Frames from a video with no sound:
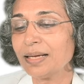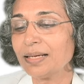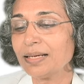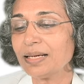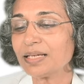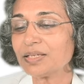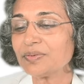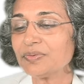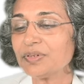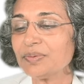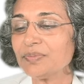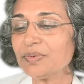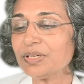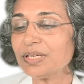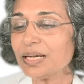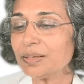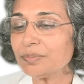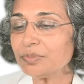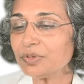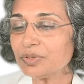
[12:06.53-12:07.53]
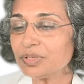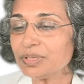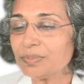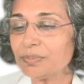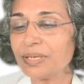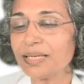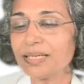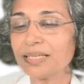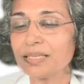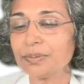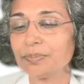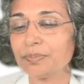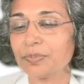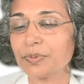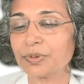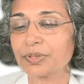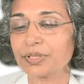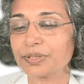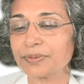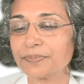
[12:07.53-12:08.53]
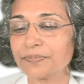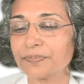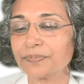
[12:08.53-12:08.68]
Next, when we come to the blood report,